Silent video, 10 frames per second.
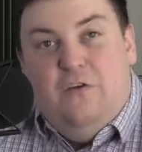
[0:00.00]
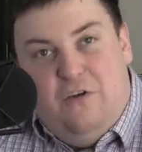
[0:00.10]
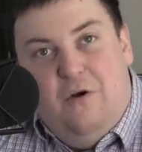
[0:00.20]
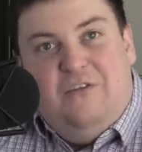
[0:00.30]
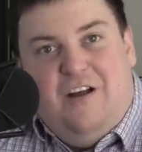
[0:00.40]

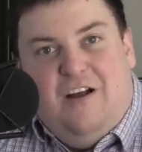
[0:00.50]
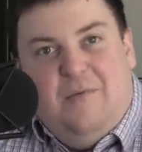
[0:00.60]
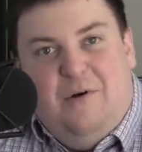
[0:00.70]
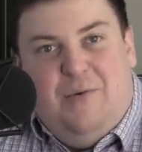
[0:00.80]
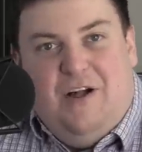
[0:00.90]
don't talk
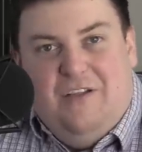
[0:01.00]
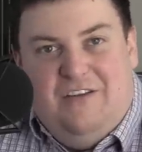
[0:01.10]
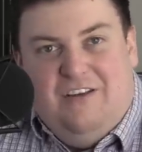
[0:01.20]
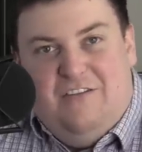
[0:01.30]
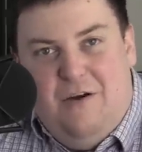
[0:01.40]
about
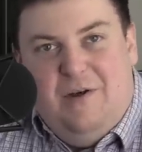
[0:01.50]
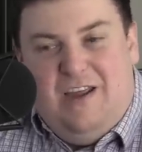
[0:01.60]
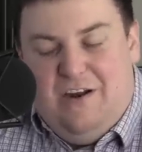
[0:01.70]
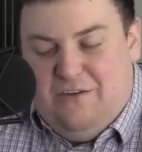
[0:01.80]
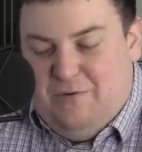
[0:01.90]
politics. No one
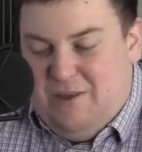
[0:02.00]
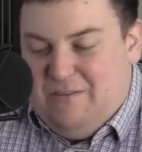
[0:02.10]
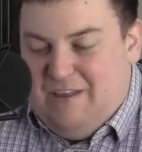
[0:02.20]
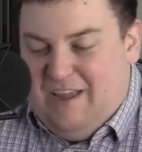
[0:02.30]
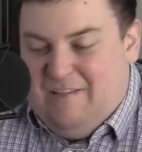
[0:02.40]
cares what you
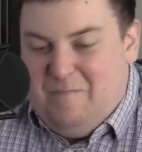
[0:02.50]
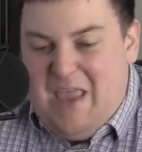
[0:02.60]
think.